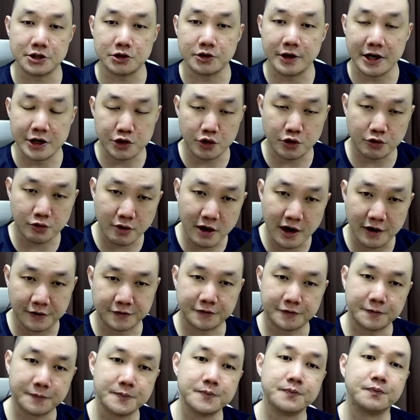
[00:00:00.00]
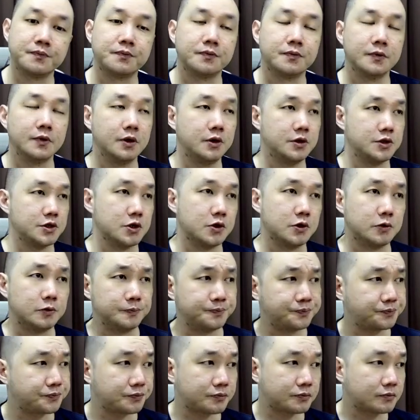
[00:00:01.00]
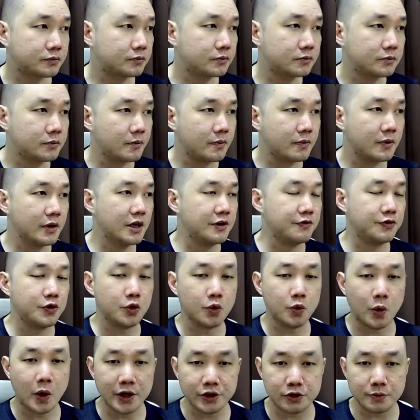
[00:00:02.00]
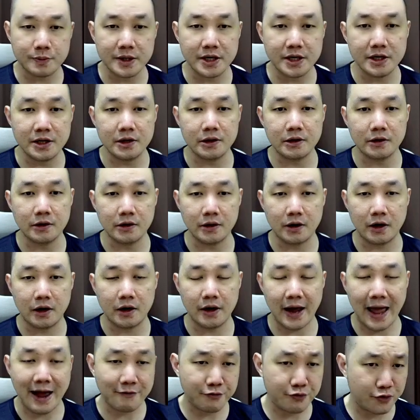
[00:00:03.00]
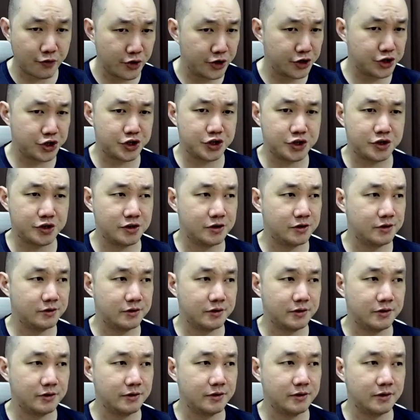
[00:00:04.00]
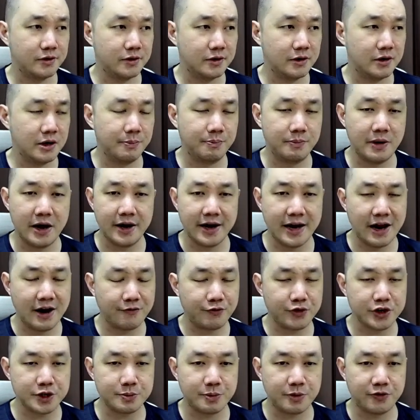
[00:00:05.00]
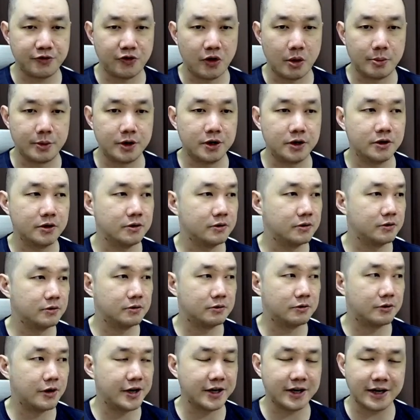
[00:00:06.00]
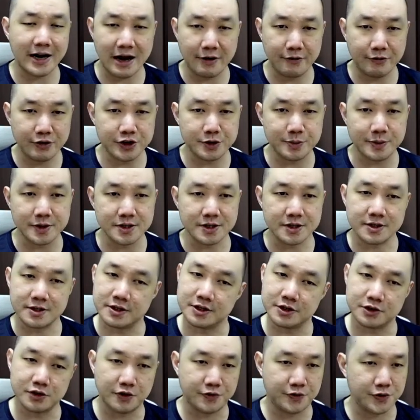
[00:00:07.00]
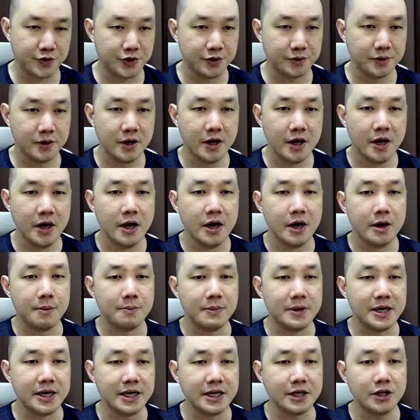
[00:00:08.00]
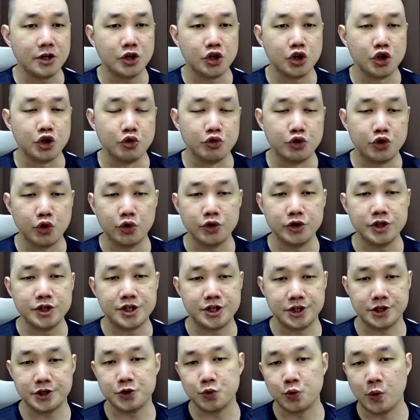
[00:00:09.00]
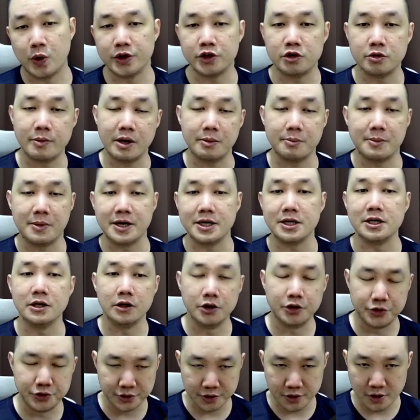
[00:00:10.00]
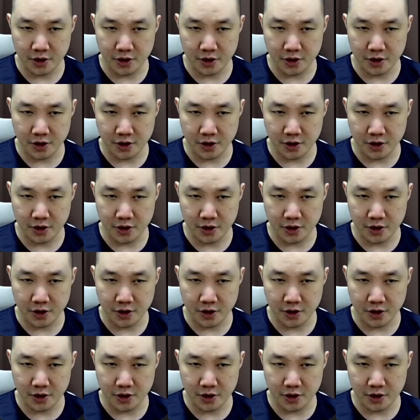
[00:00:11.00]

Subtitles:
at your craft. So if you want to be an average performer running an average business, this is not for you. Meaning you don't just want to make money alone.